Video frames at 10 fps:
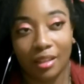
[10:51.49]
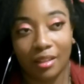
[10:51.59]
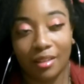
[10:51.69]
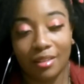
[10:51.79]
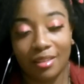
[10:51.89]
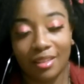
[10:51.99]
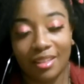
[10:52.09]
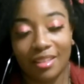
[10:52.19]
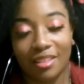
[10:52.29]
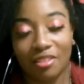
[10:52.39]
This
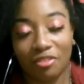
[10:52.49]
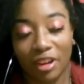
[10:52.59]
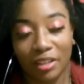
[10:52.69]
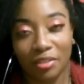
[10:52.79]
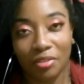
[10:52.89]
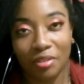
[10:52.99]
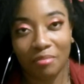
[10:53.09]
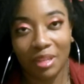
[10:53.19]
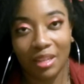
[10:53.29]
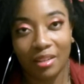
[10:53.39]
is the writer in
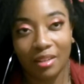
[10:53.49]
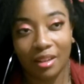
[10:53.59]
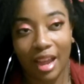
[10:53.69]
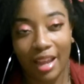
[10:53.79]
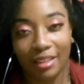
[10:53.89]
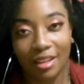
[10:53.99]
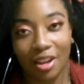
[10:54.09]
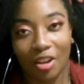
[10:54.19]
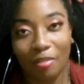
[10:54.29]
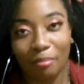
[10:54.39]
me acting
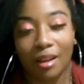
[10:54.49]
up.